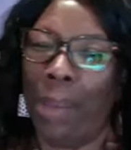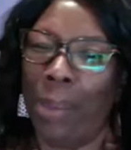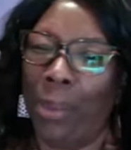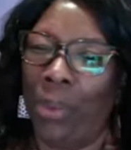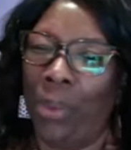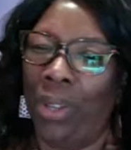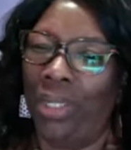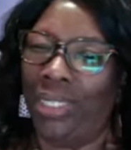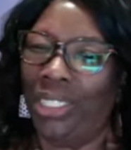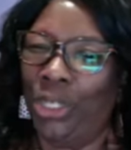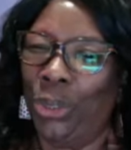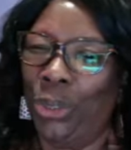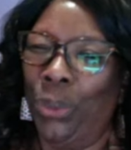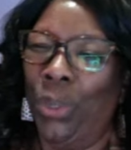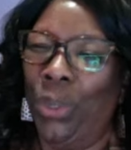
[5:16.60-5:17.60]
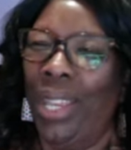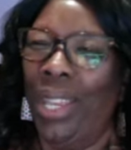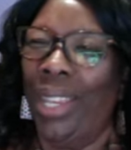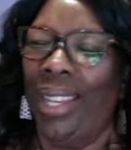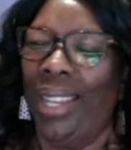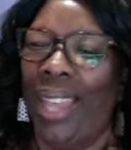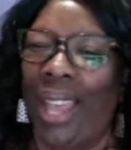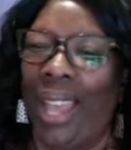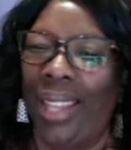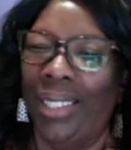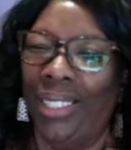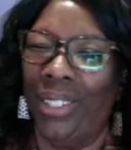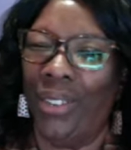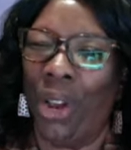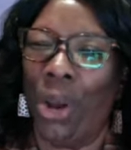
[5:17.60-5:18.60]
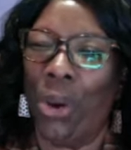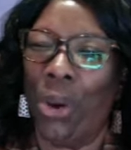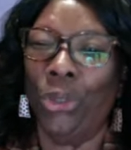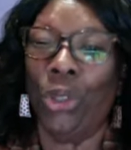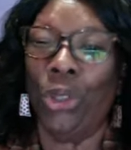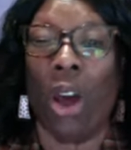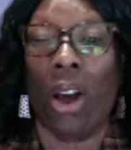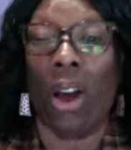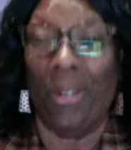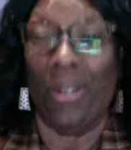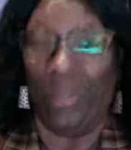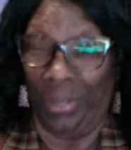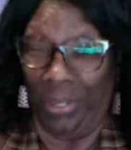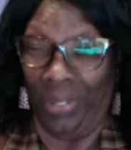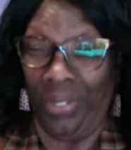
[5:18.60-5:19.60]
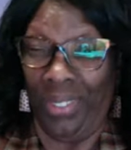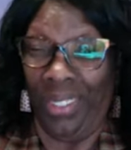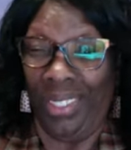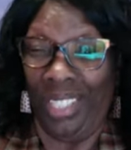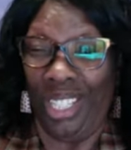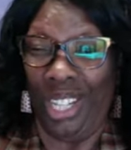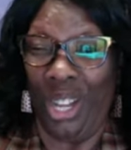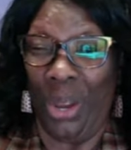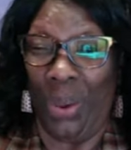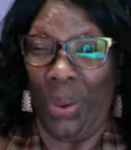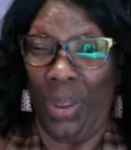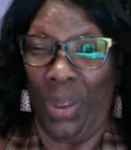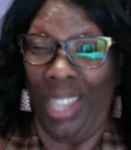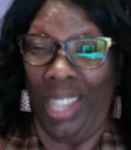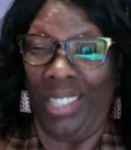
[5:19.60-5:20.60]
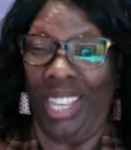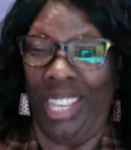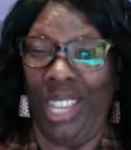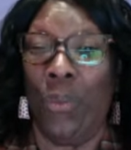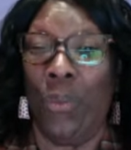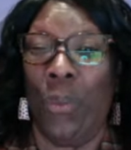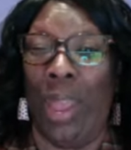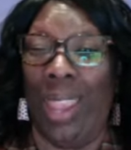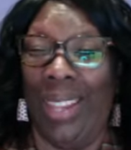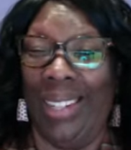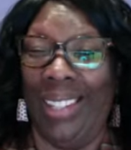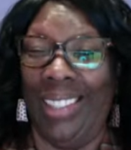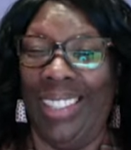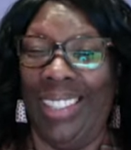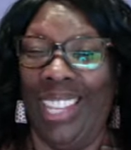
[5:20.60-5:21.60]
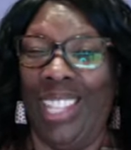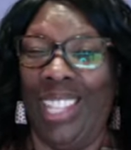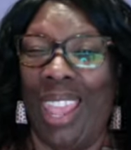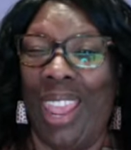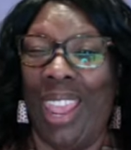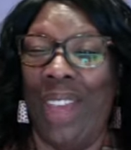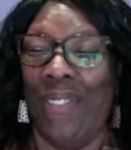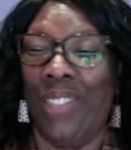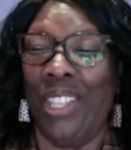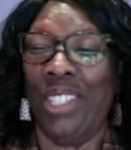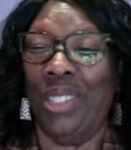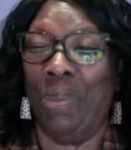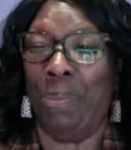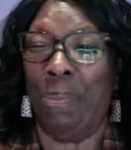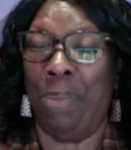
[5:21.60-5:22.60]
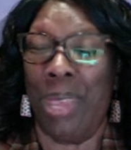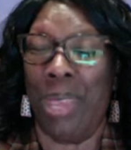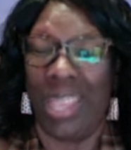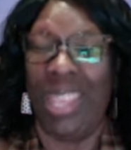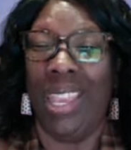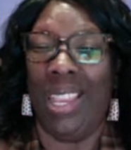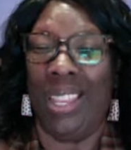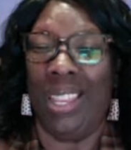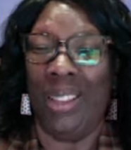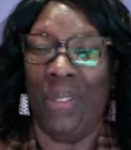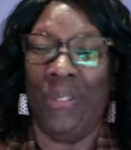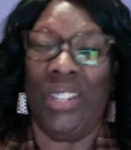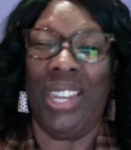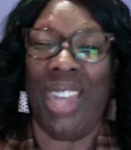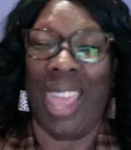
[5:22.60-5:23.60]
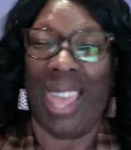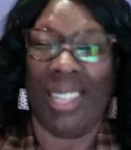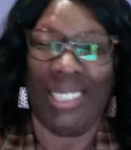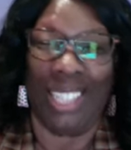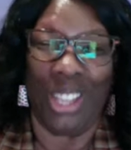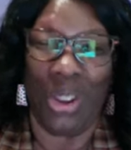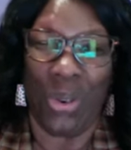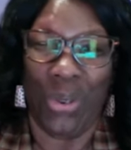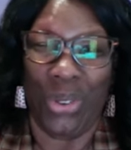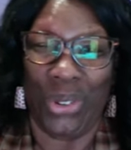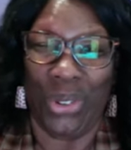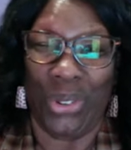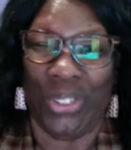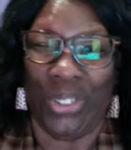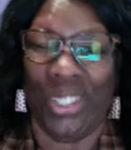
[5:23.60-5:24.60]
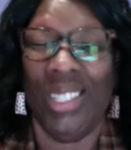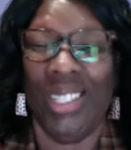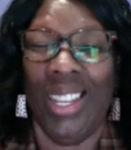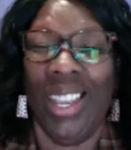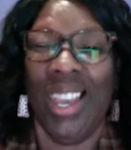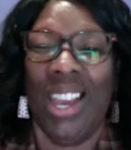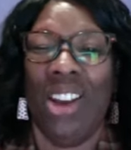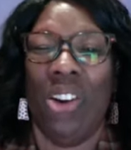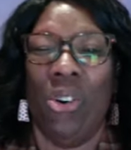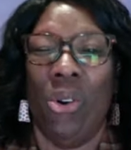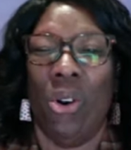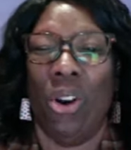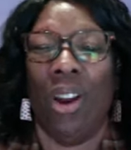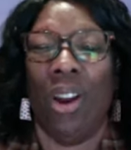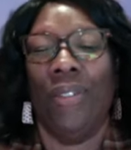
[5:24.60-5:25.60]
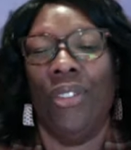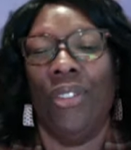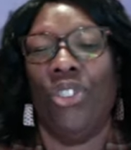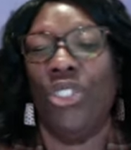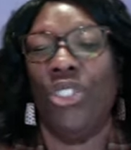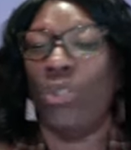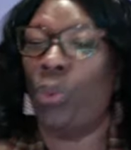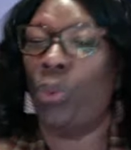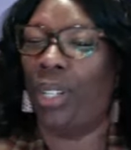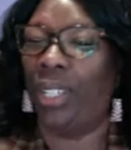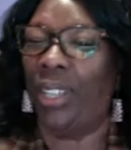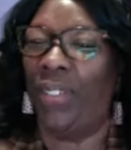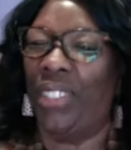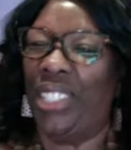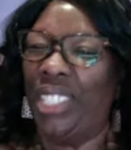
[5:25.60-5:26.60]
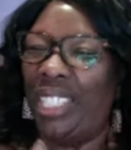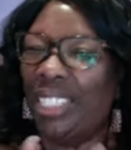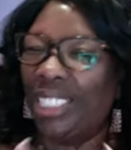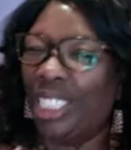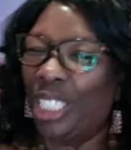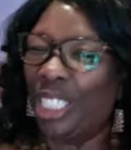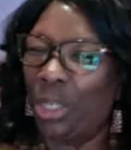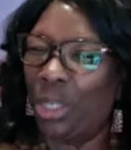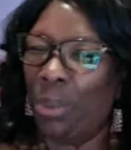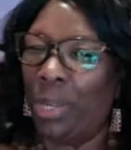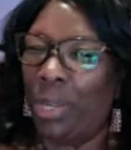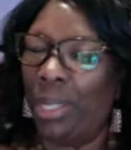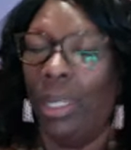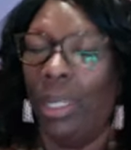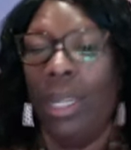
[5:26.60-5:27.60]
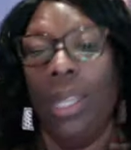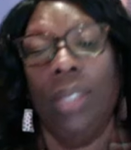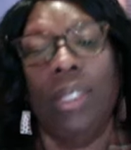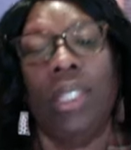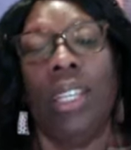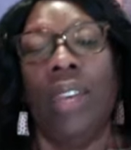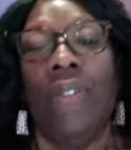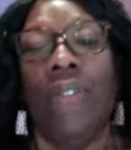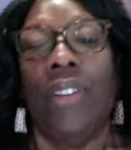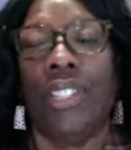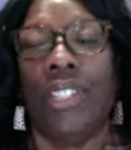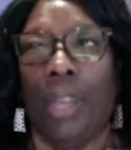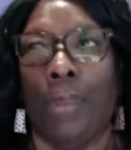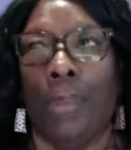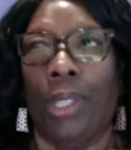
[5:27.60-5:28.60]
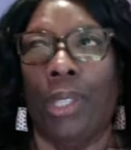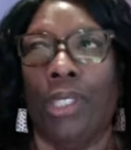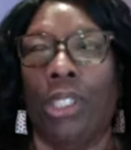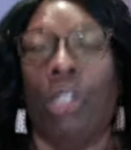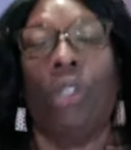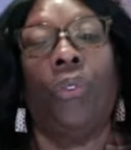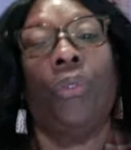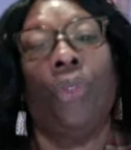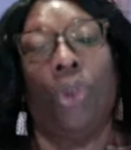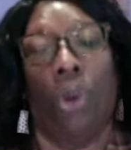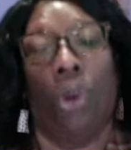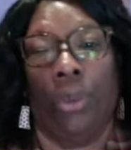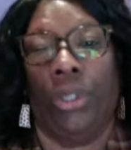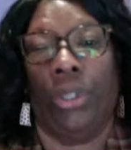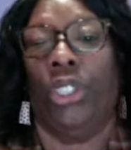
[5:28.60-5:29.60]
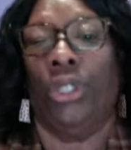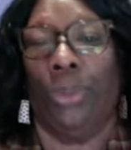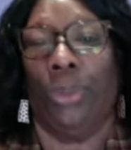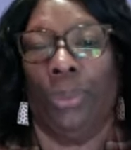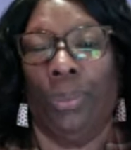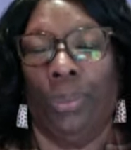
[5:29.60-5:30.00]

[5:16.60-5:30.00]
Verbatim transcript: people want to kind of hold off you know and then wait and then have this big finale going on or you just want to give us just a little bit to give us something to look forward to